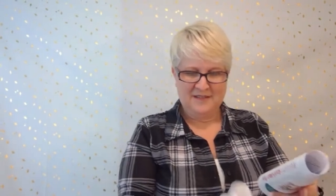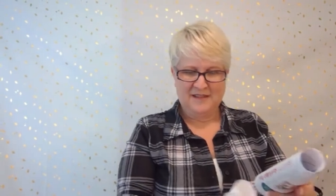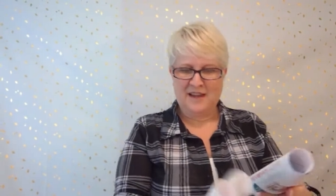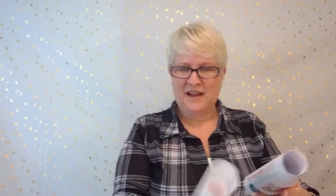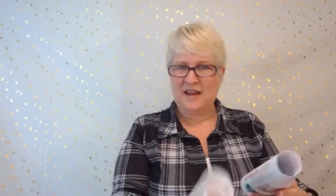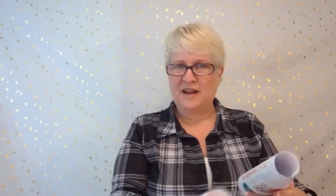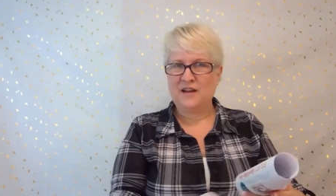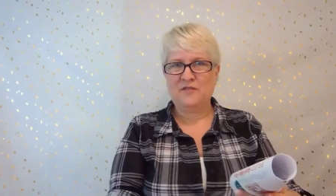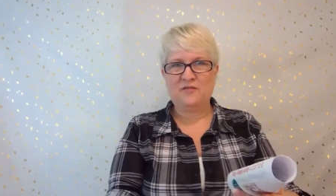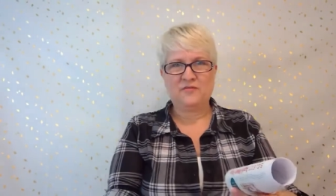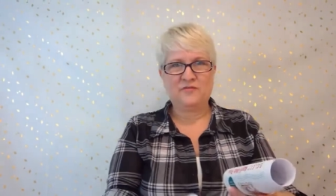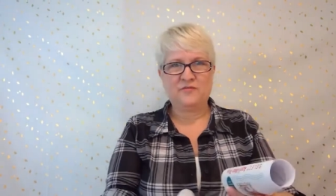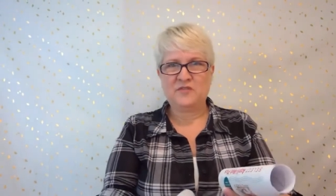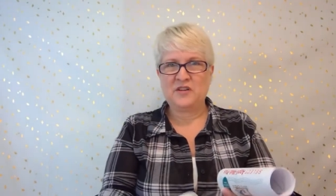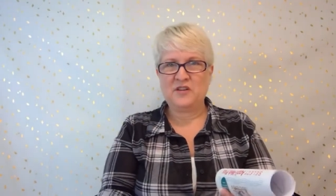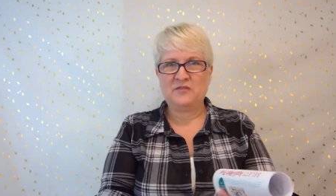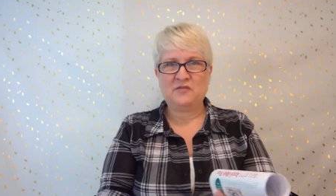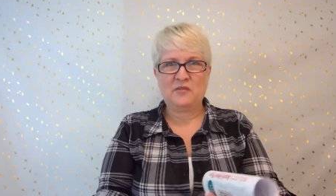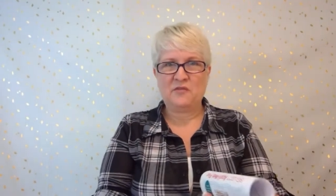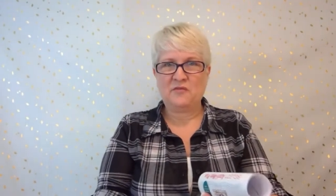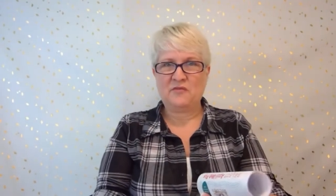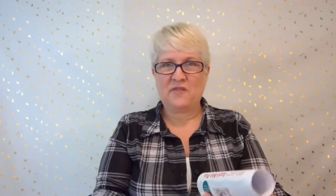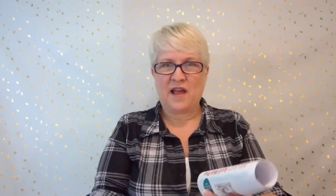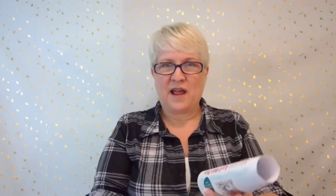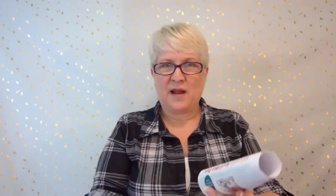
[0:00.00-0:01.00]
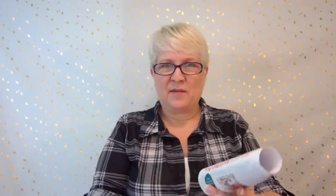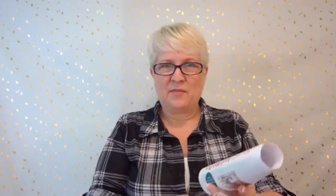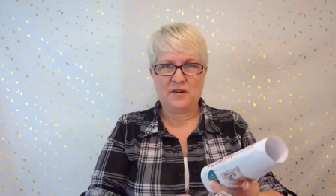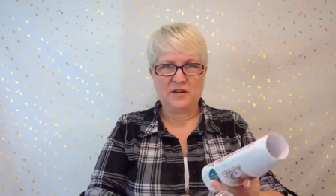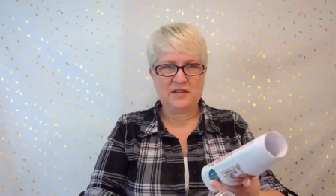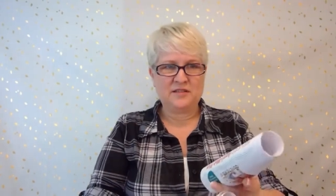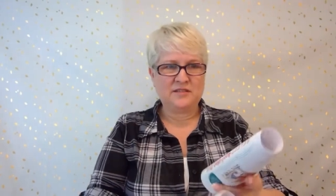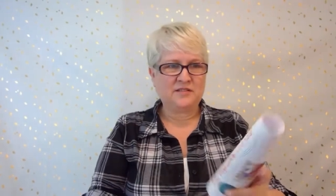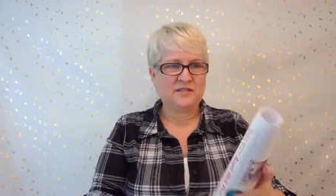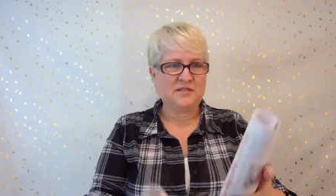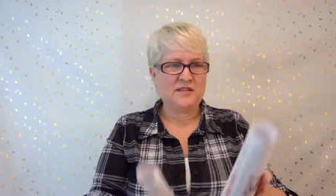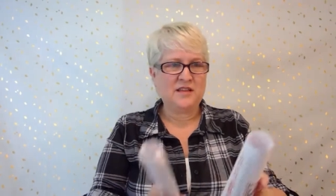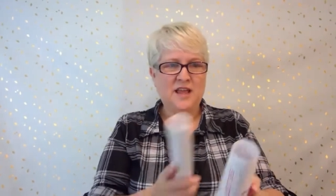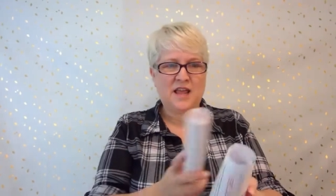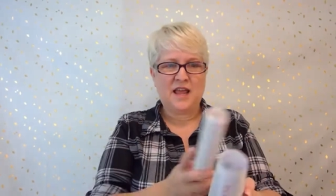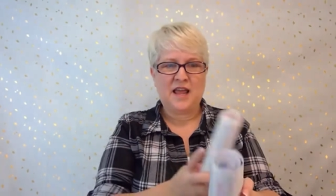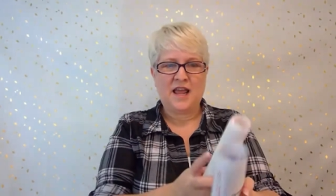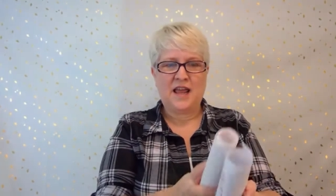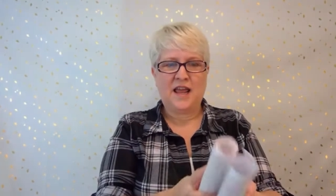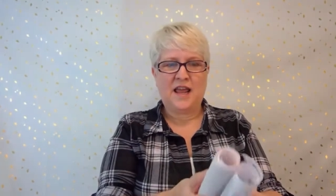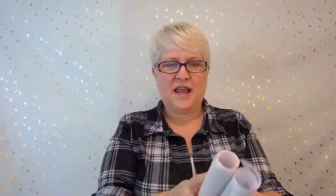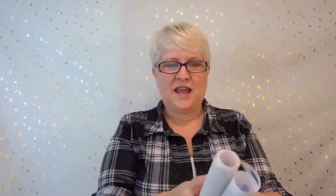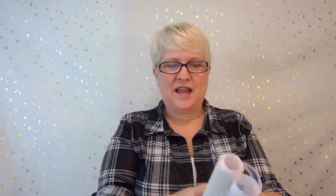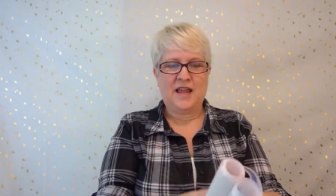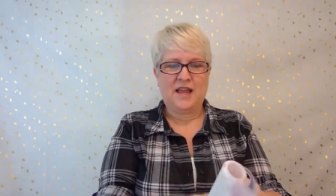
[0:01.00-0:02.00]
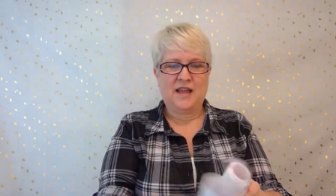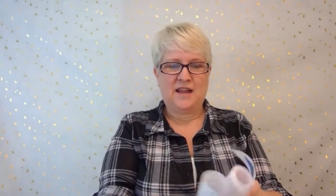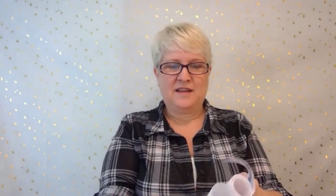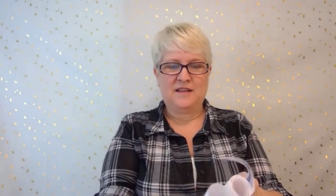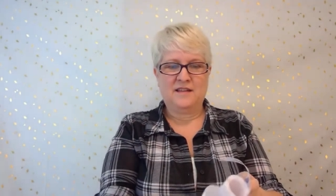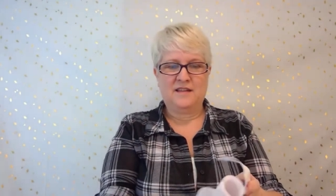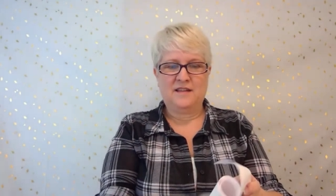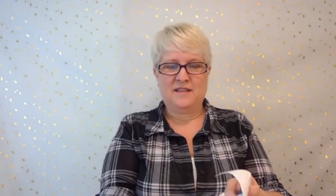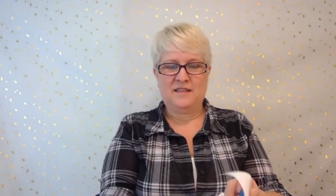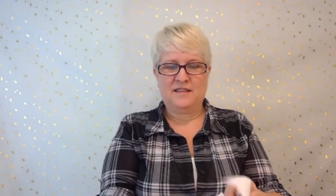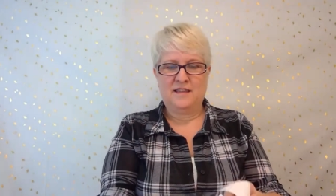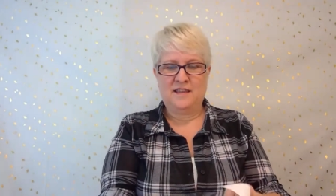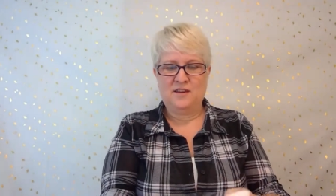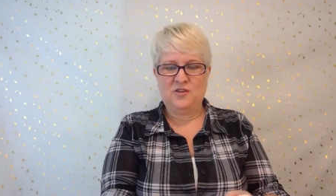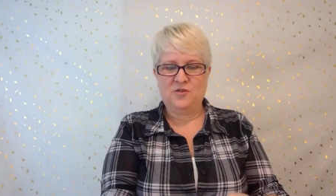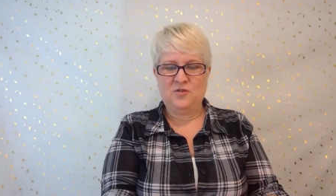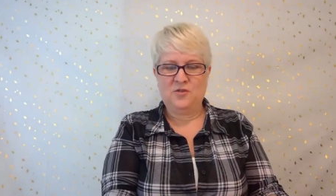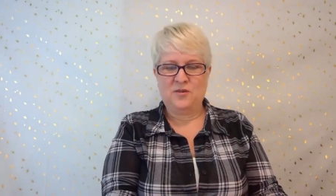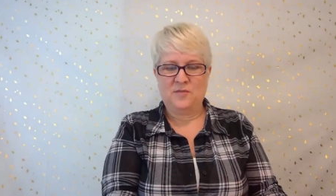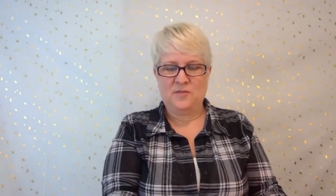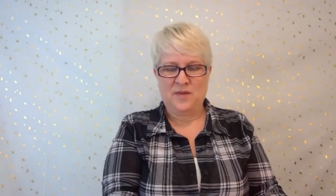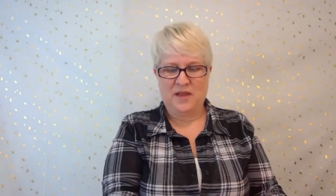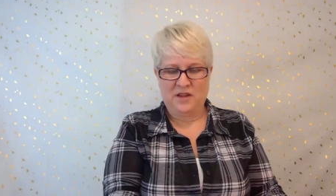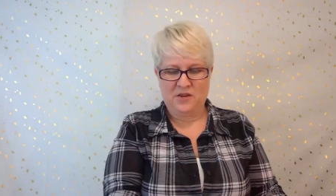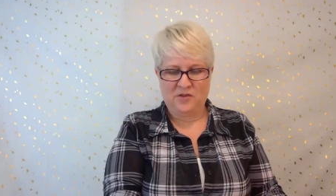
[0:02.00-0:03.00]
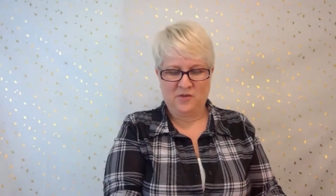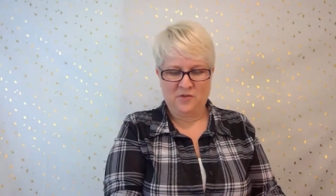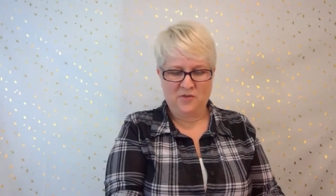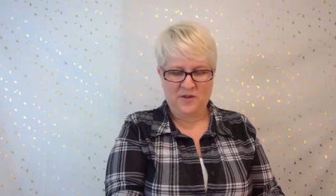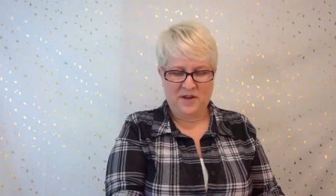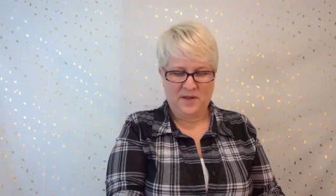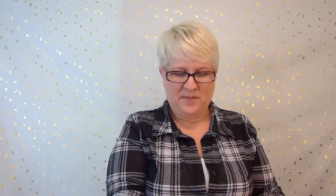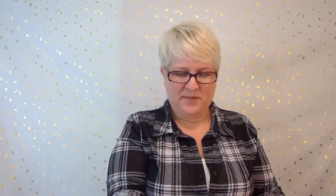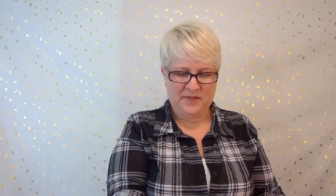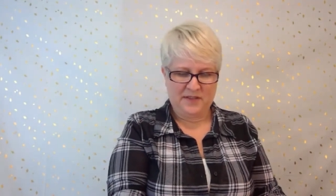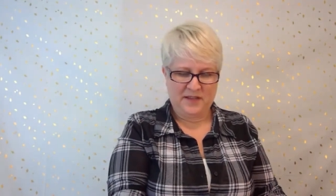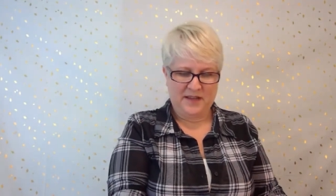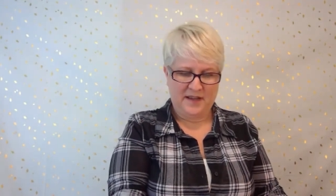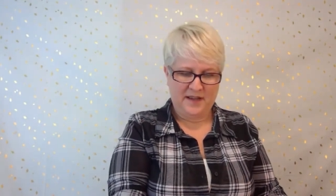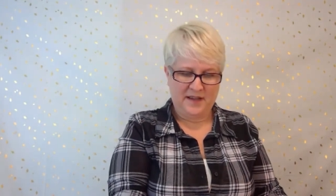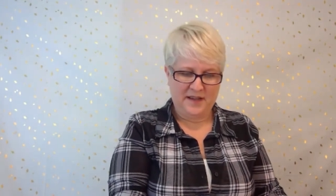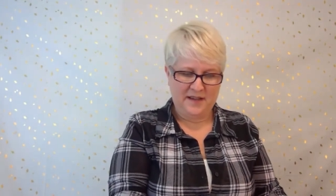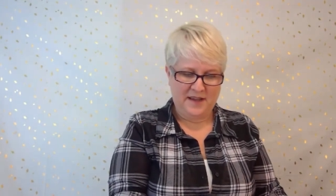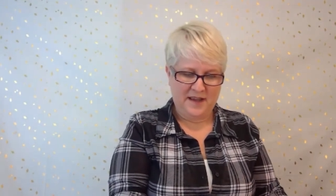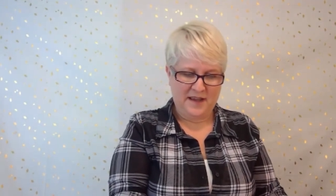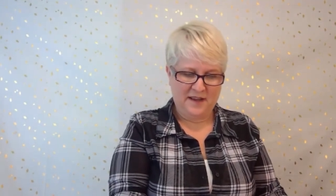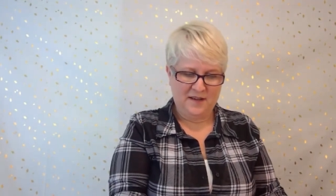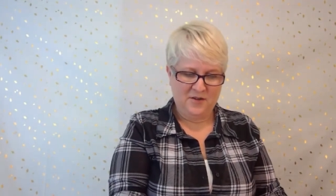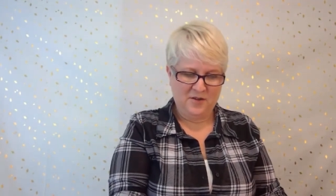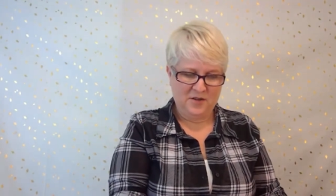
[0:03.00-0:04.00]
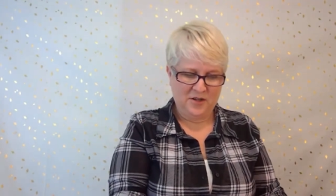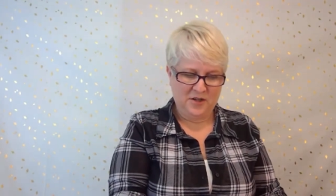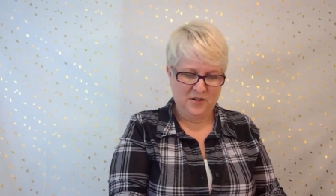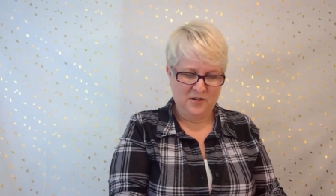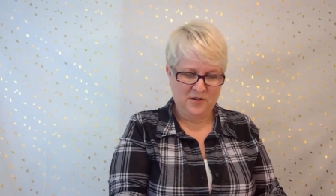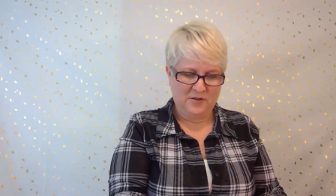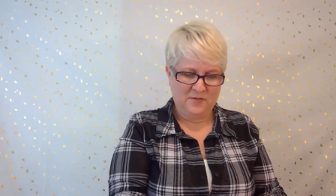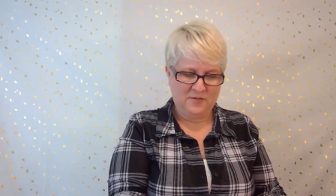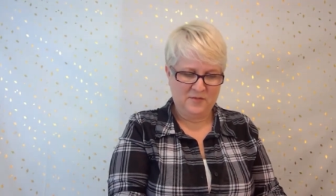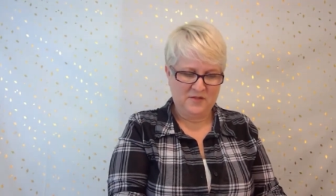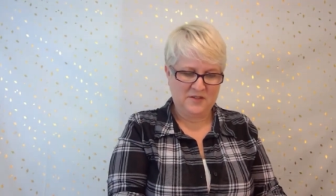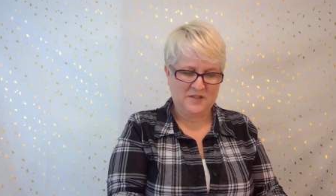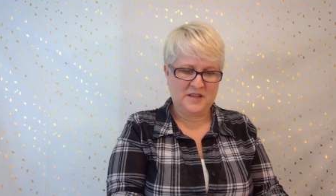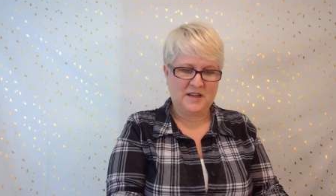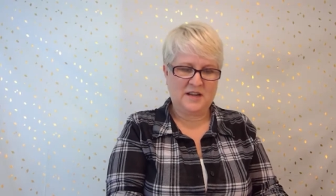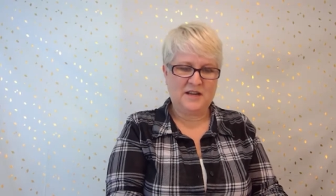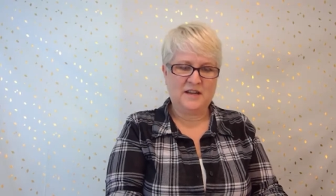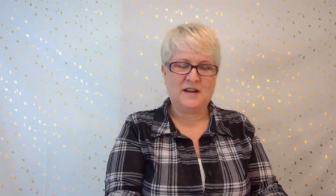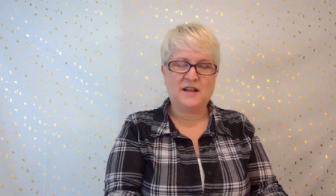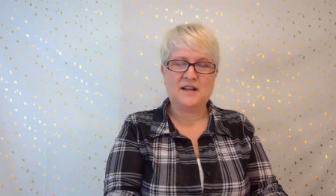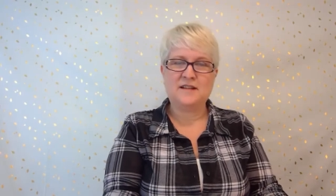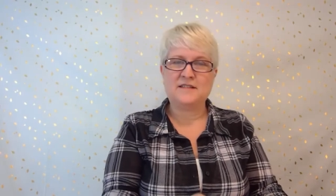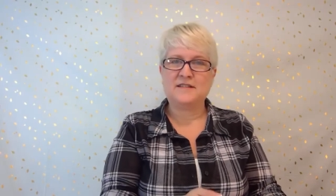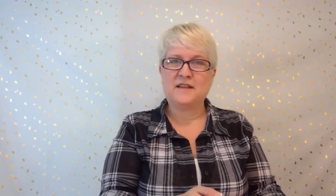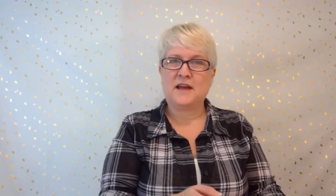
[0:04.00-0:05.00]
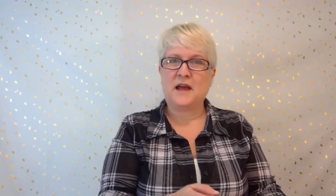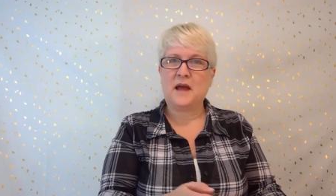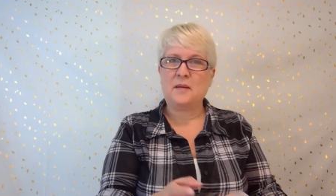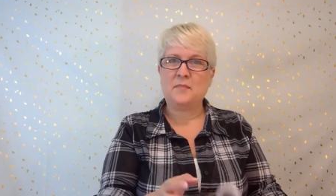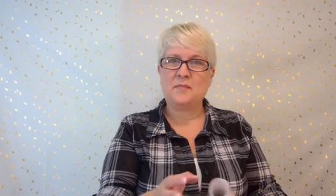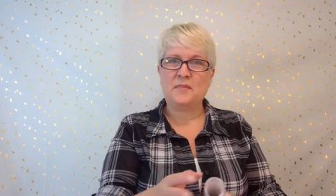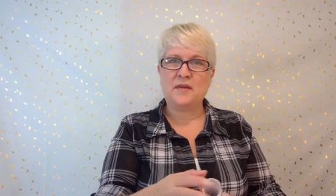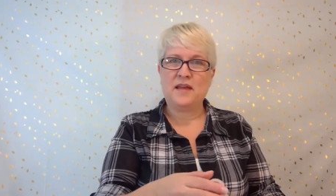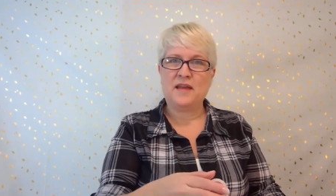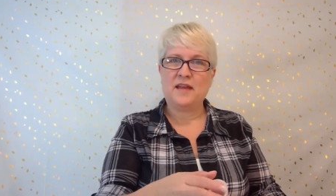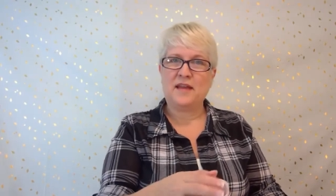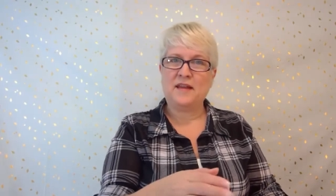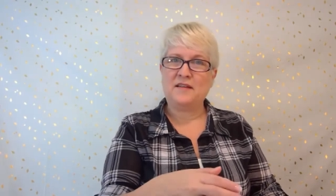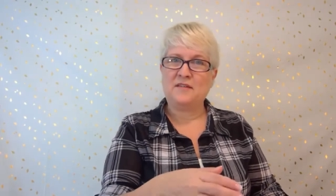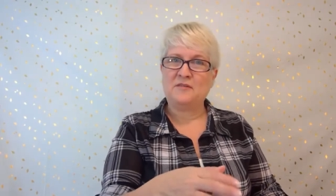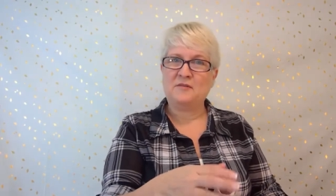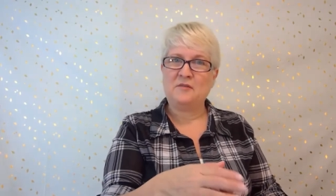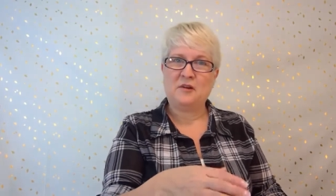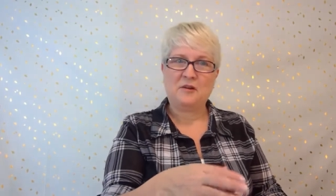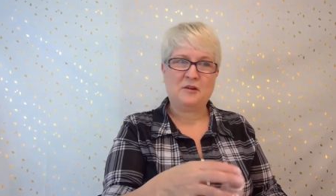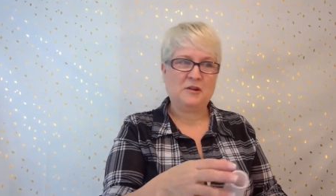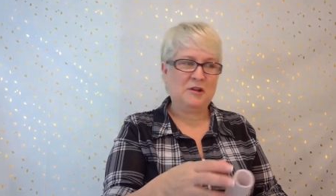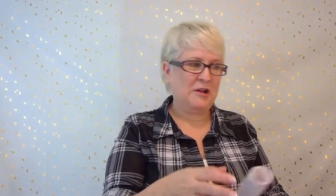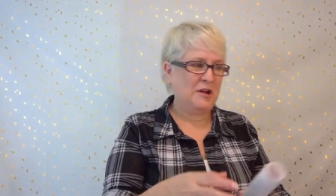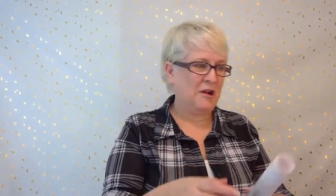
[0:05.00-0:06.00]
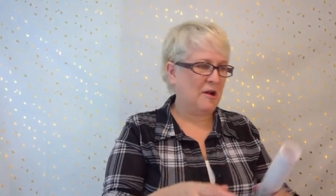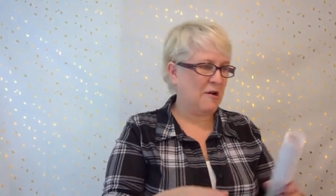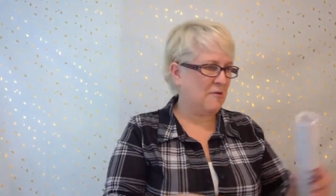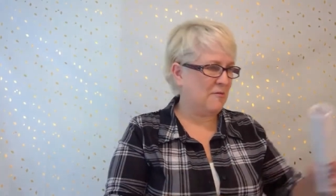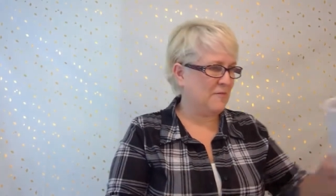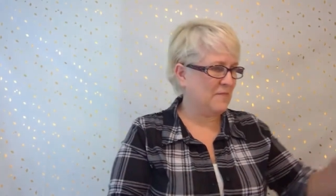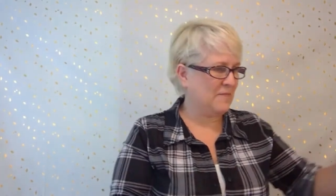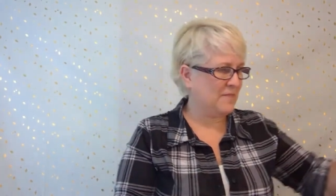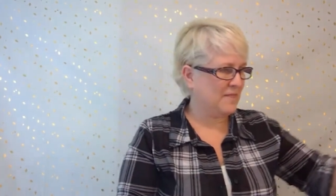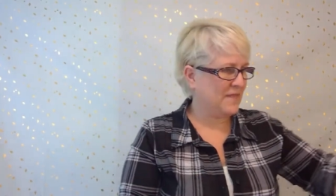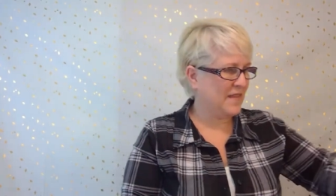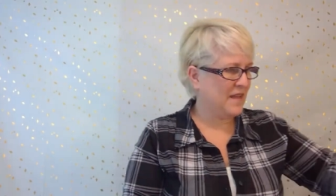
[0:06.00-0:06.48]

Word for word: out of different fabrics and then you can make your own applique and you can set it on top and there you go